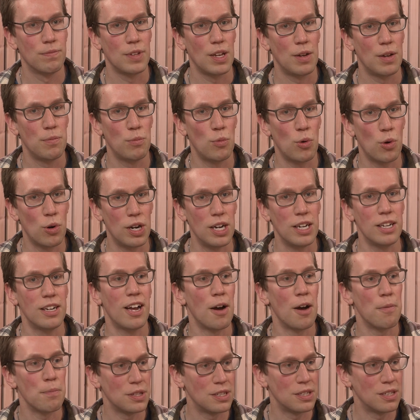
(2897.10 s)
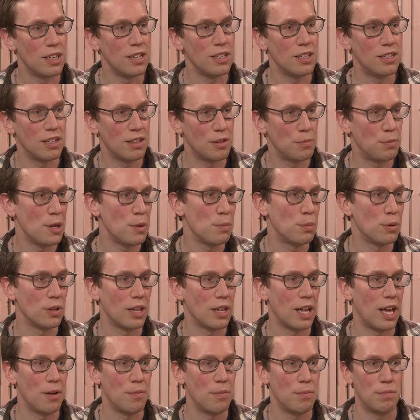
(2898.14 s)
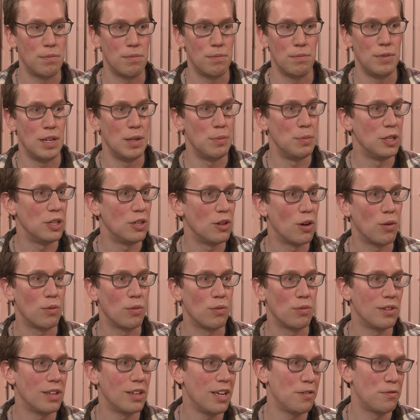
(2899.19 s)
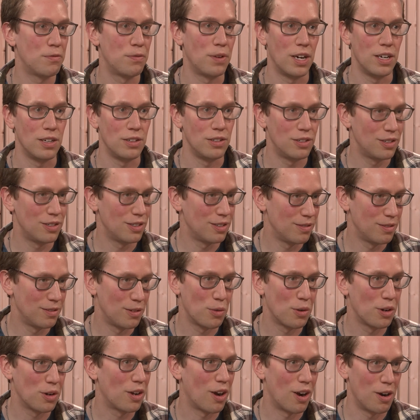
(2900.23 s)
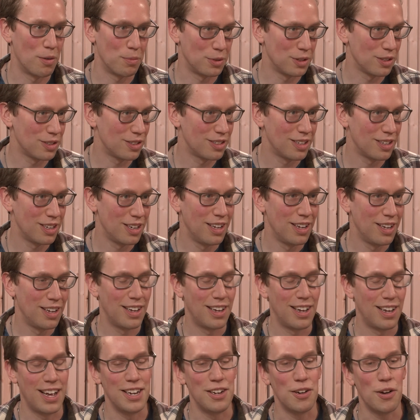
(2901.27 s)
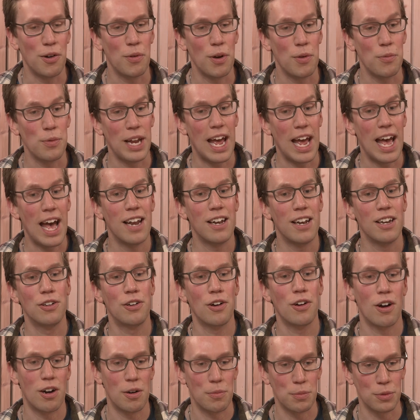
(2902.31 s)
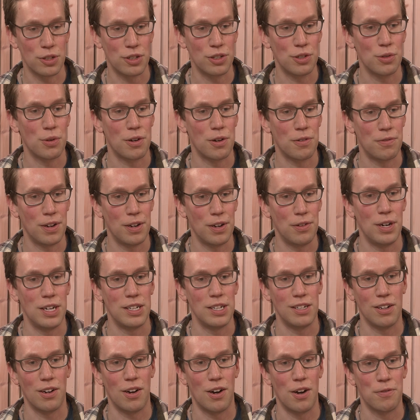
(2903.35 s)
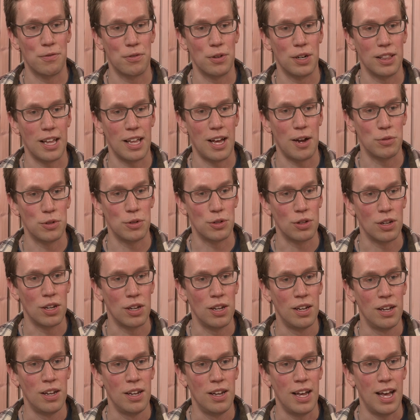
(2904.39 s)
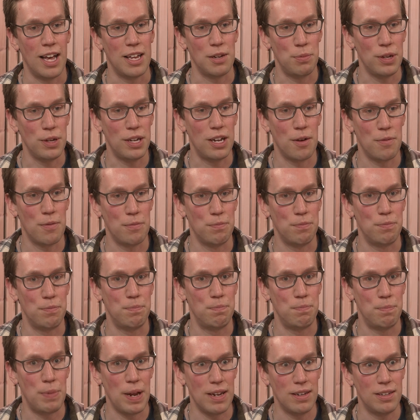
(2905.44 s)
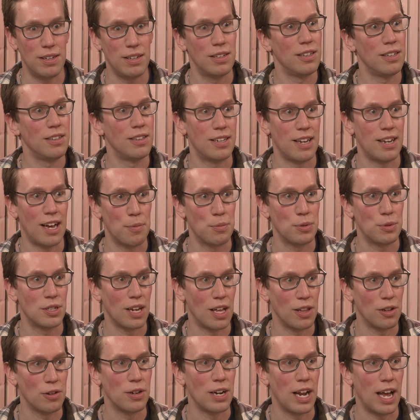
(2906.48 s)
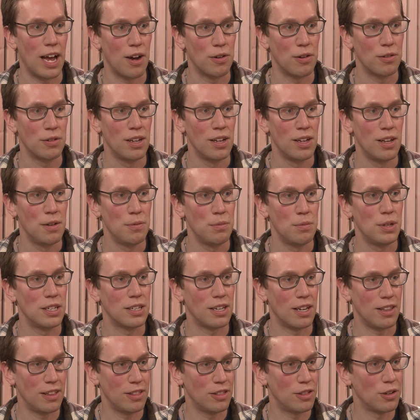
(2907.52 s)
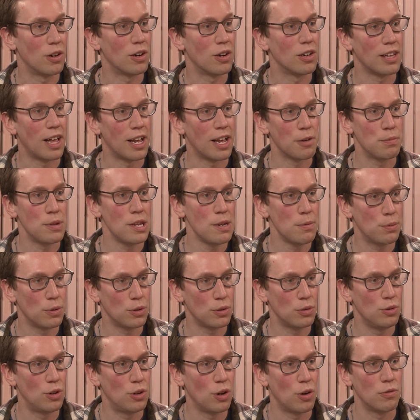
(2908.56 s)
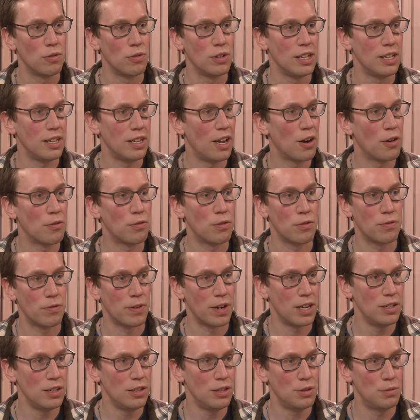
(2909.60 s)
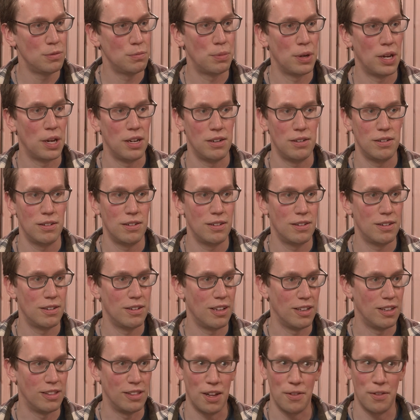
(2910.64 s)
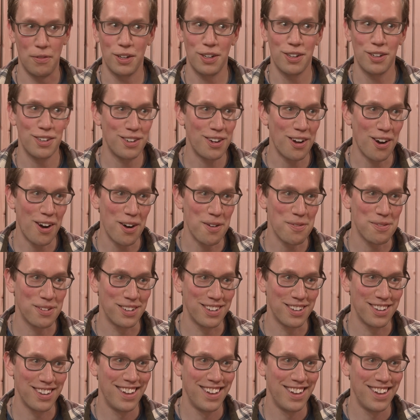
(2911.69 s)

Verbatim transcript: more encompassing to the people that maybe don't like fudge yeah. caramels. I know when we added caramels to our fundraising offering, that was has become basically the top seller now because I think there are a lot of people who don't really care for fudge, but well, they, love a good caramel.